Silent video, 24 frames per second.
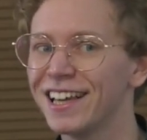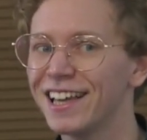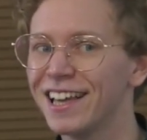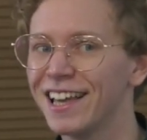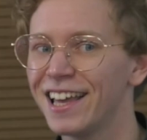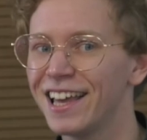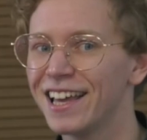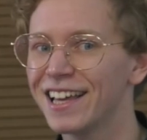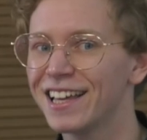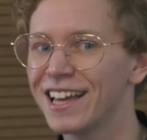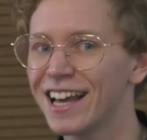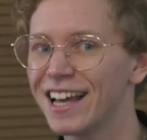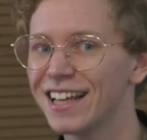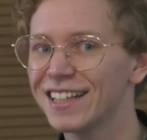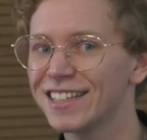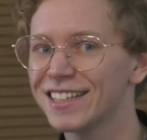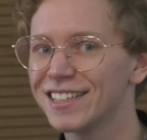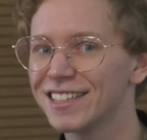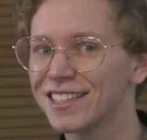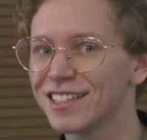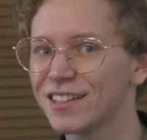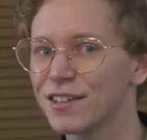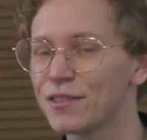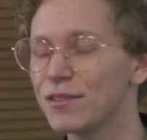
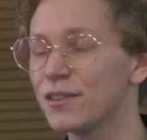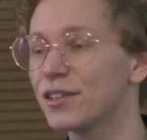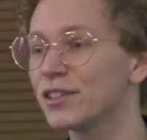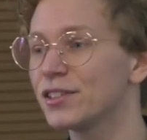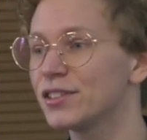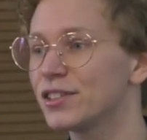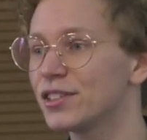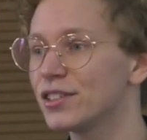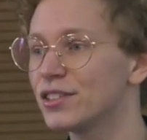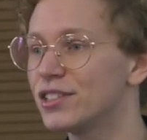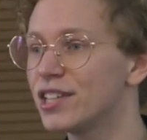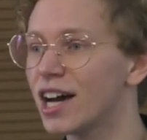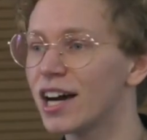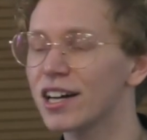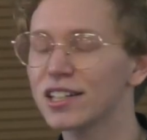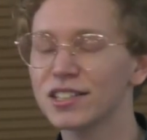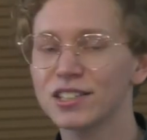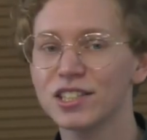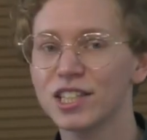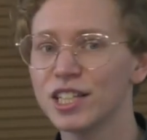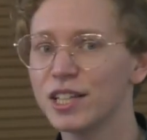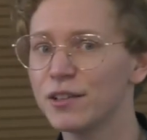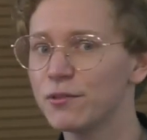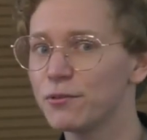against the
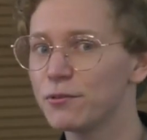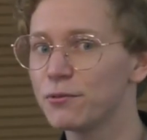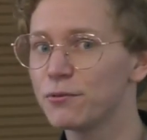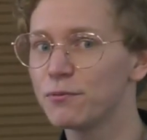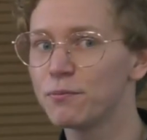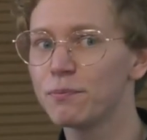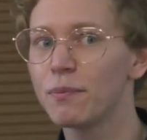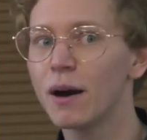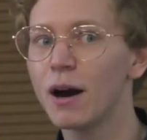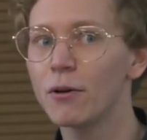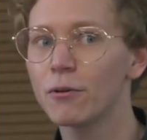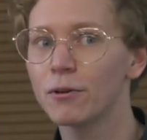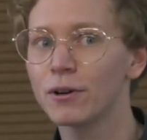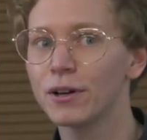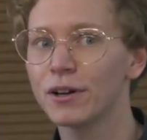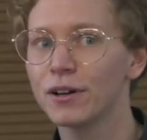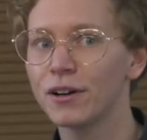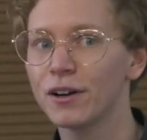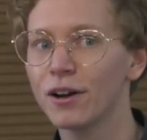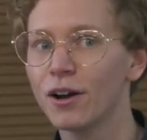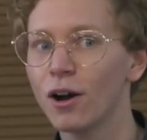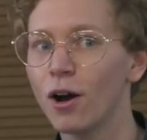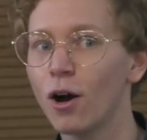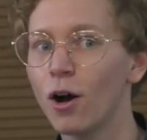seductive
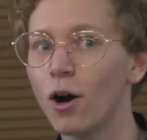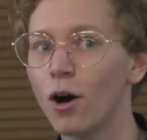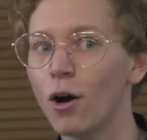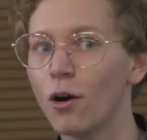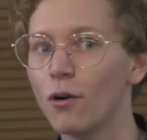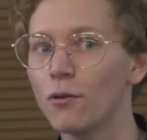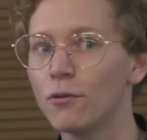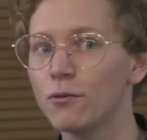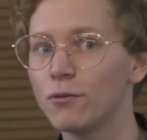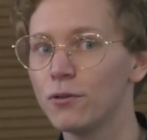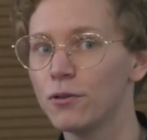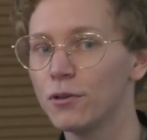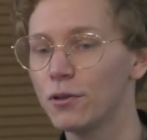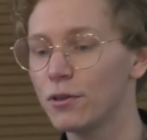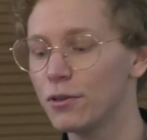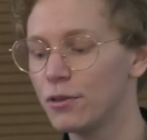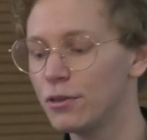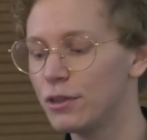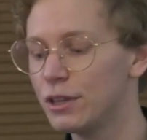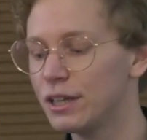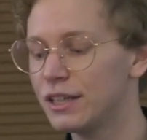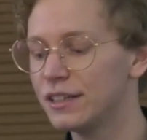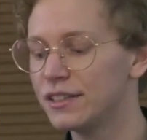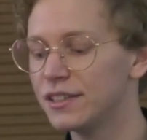power of
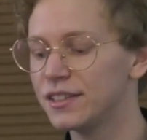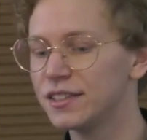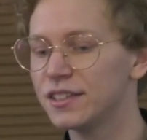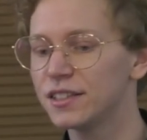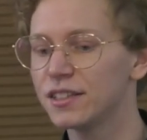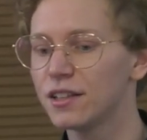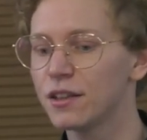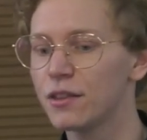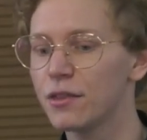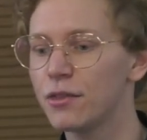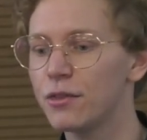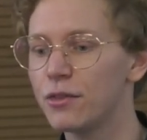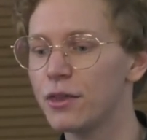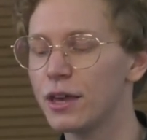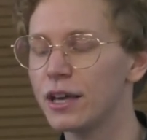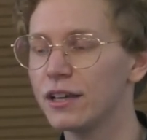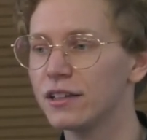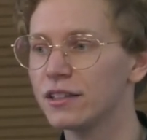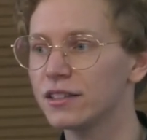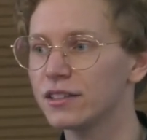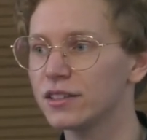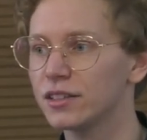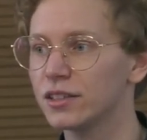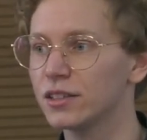these
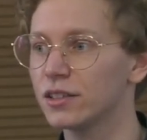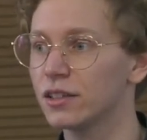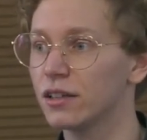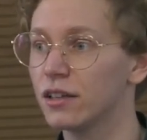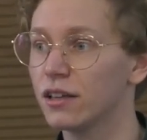things.